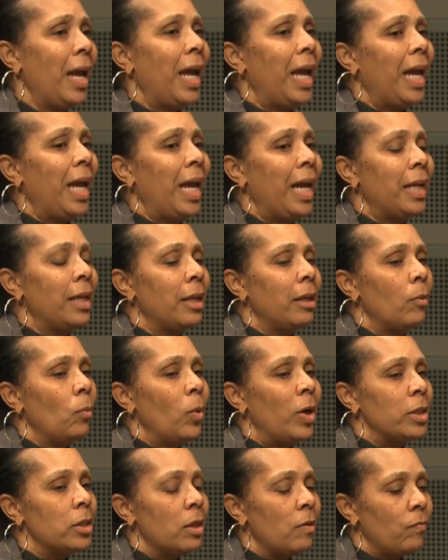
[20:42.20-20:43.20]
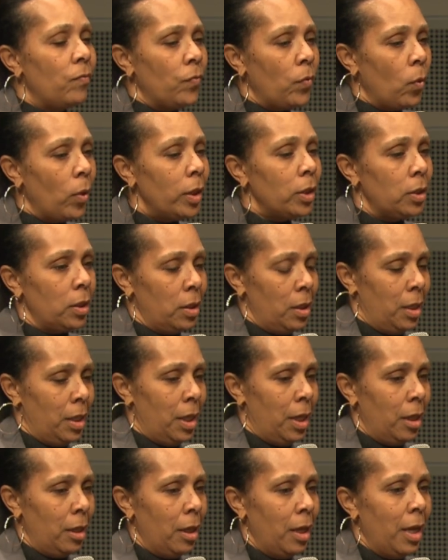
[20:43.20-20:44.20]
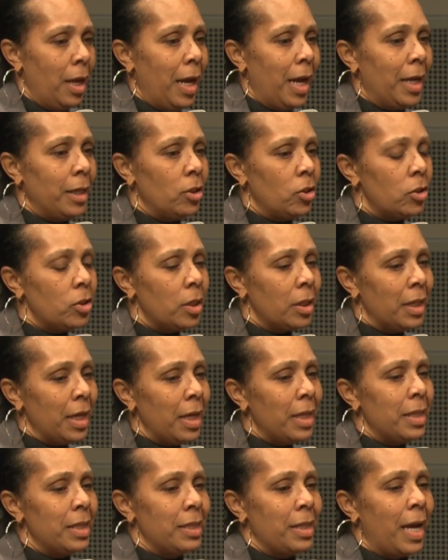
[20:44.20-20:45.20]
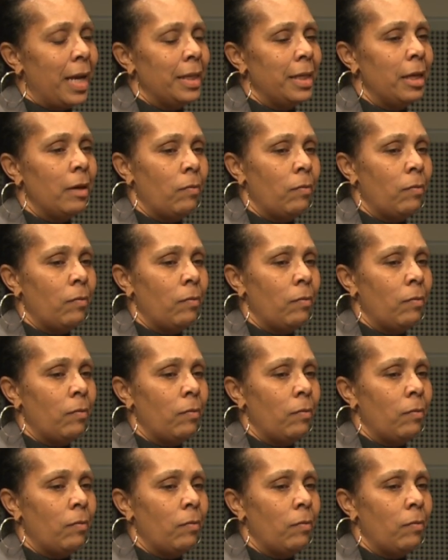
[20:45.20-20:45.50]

And what's unfortunate, and just, again, this idea of,